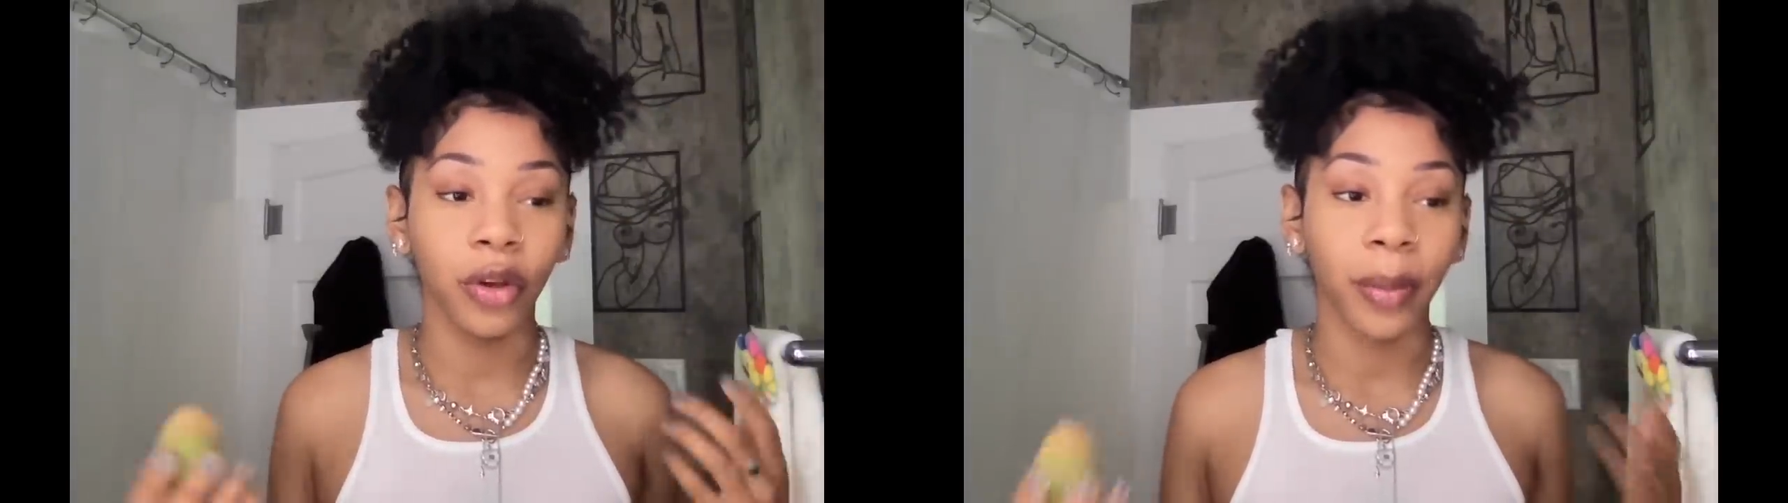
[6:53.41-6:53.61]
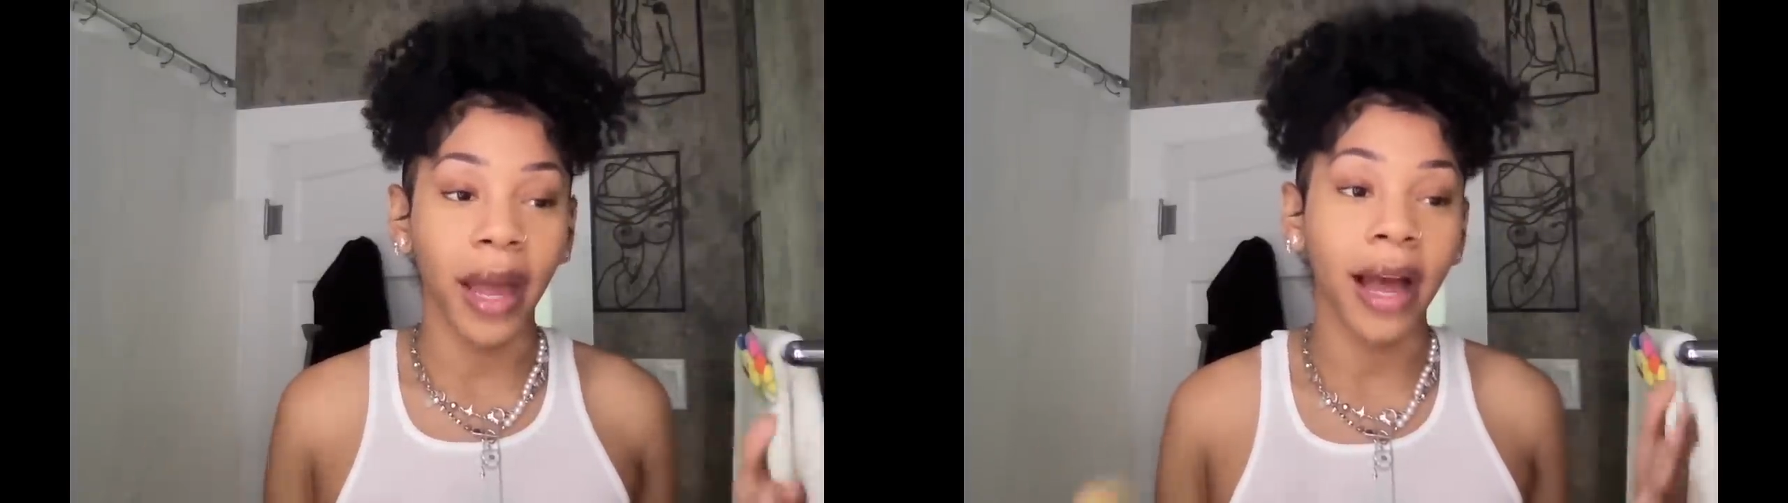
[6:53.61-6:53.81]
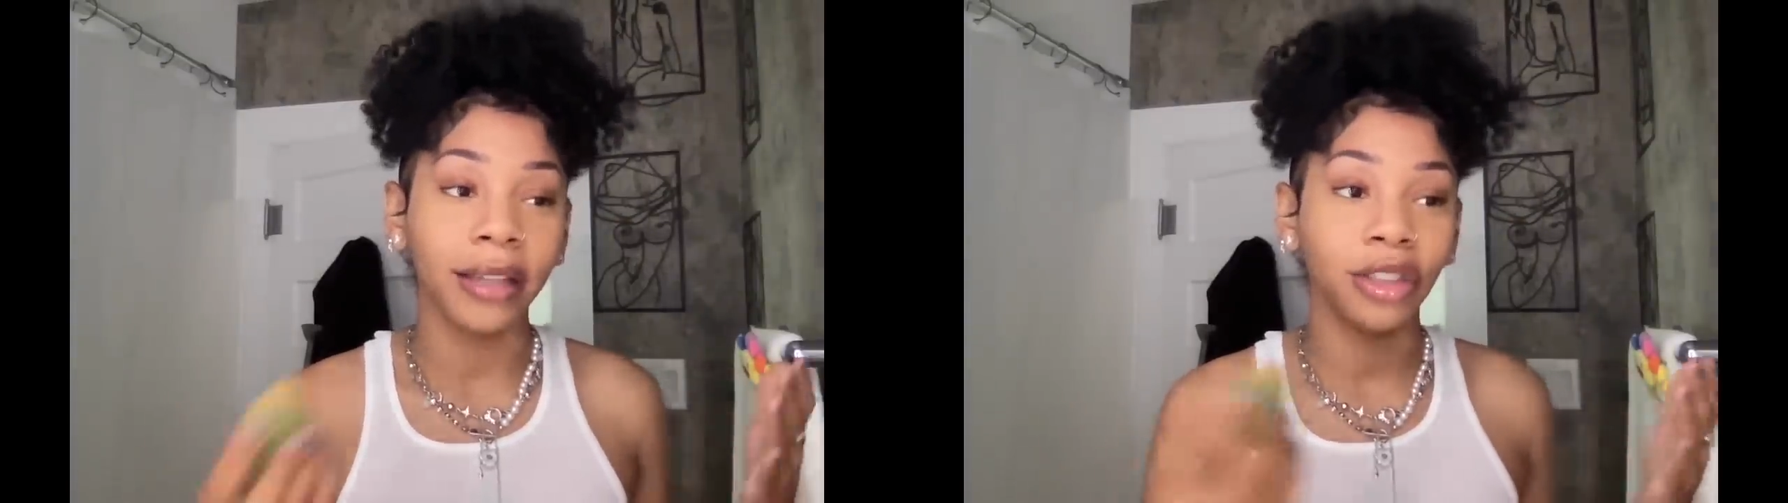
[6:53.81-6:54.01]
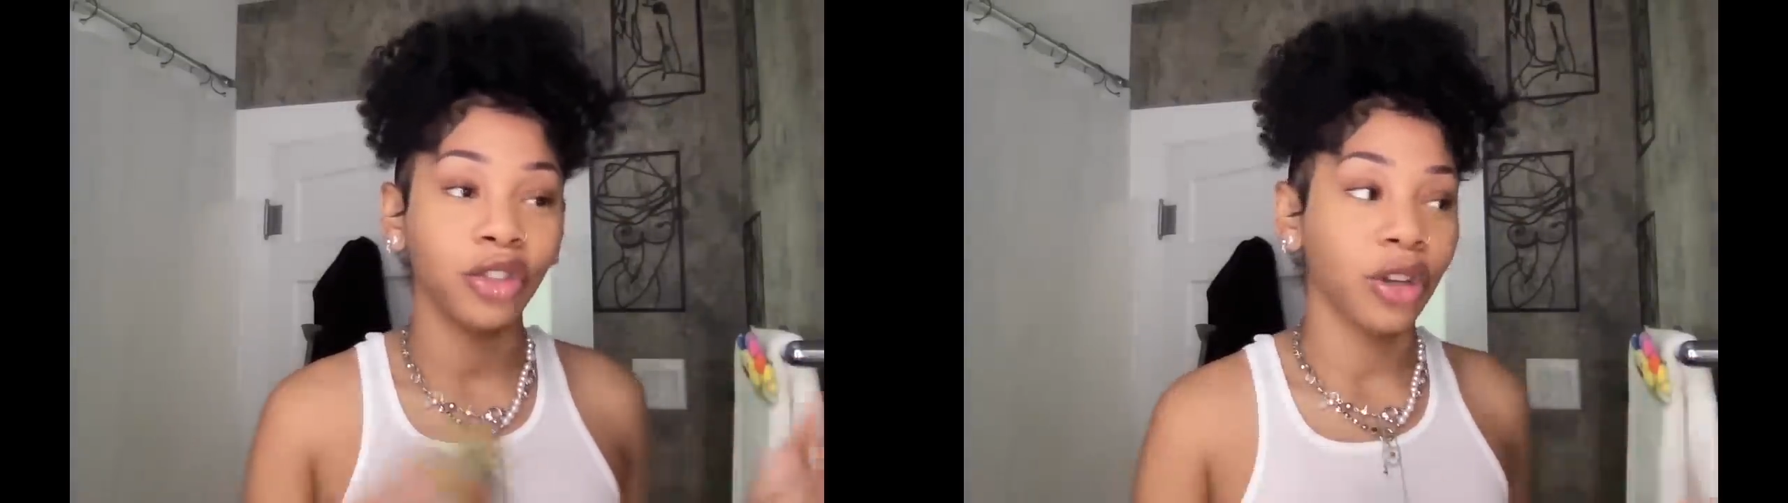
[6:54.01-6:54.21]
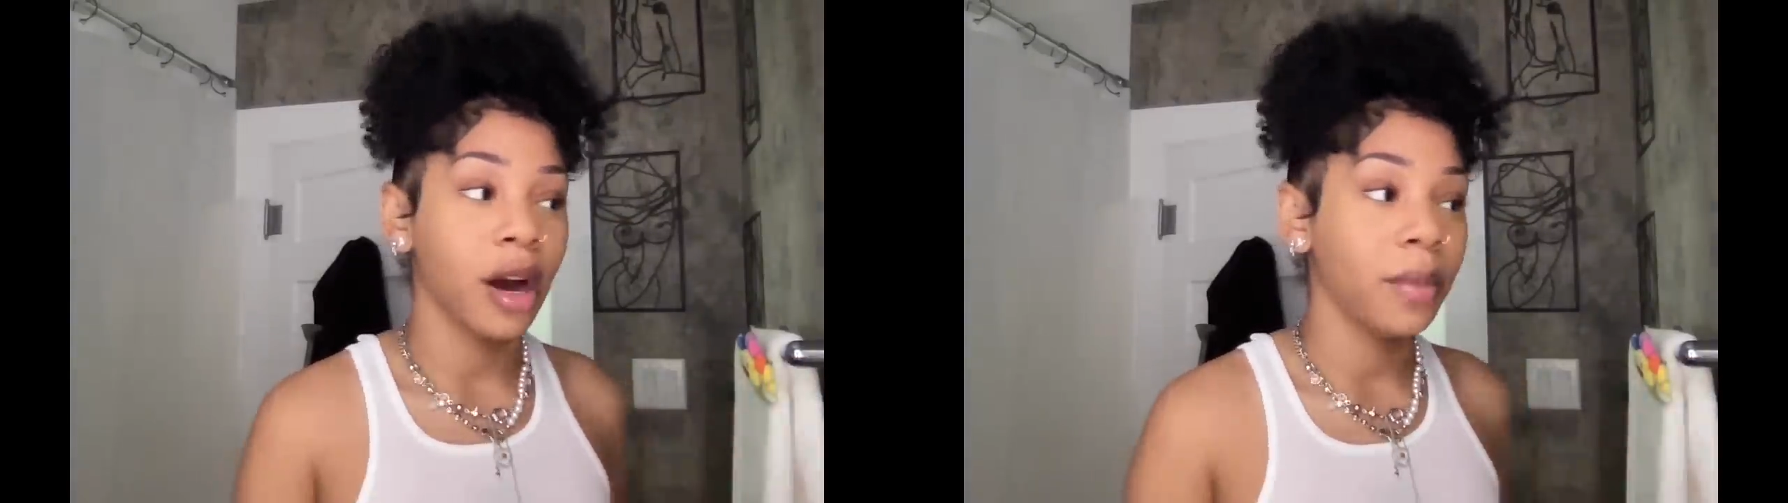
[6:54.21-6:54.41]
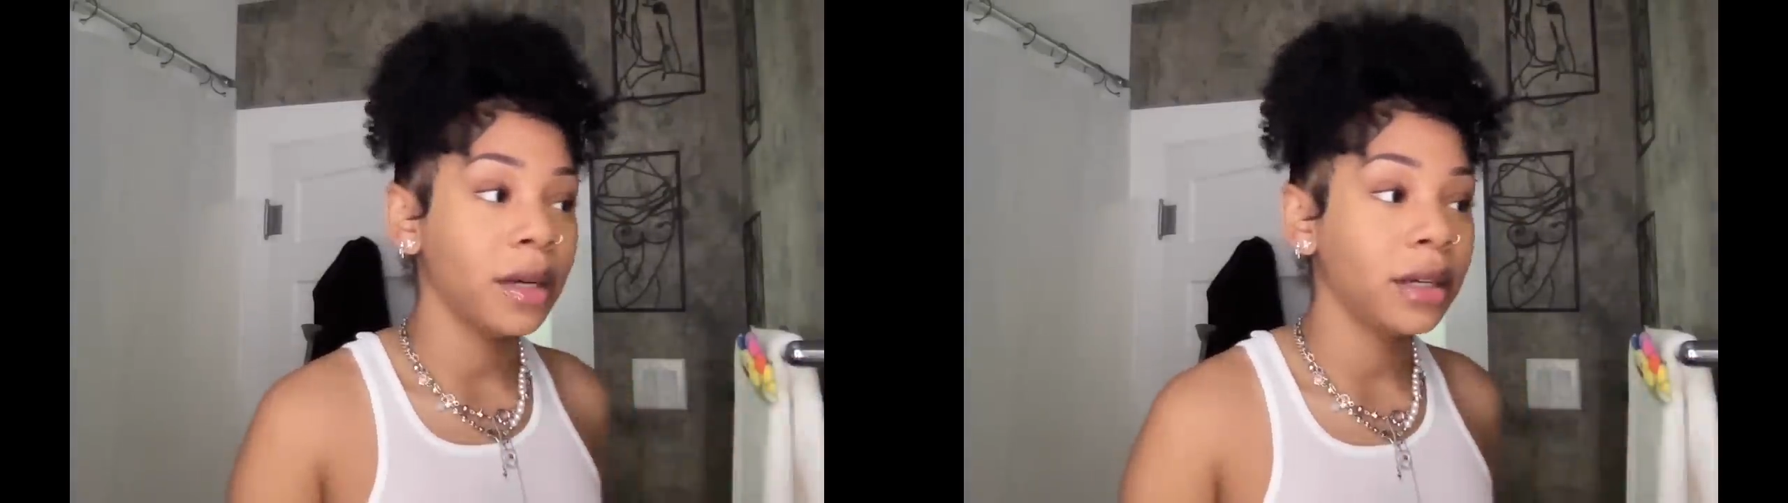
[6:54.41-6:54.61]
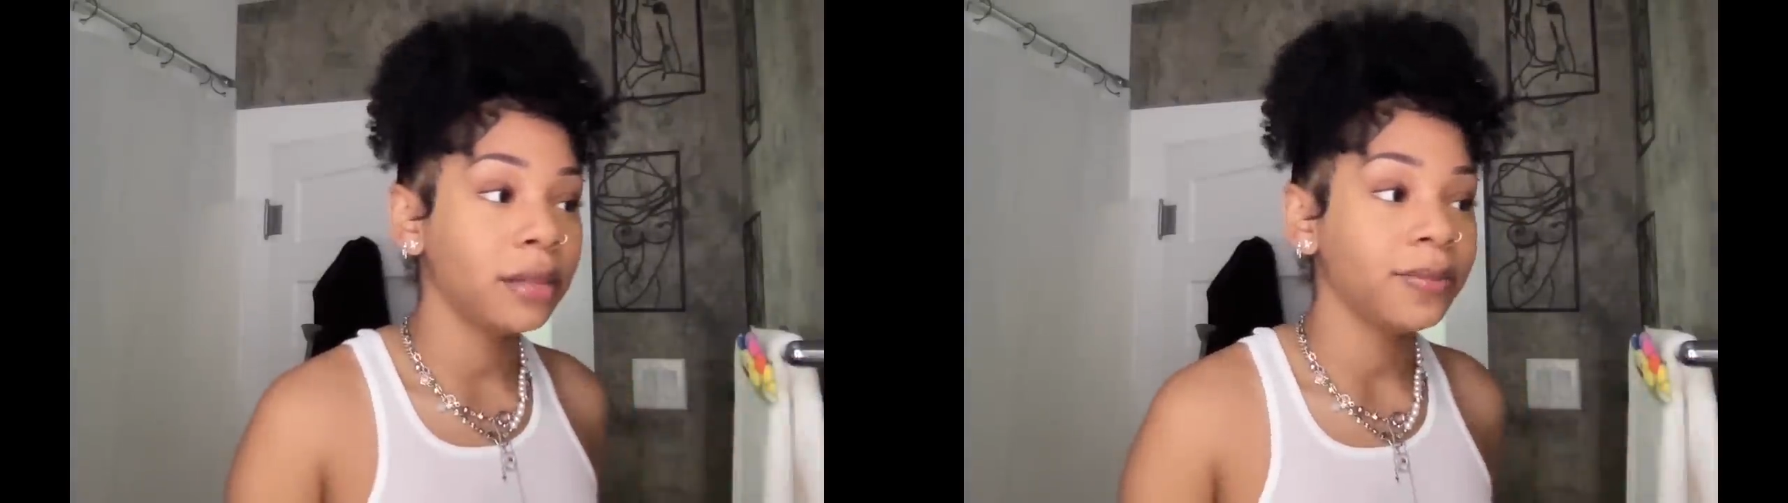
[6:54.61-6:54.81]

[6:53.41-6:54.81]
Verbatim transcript: your past trauma,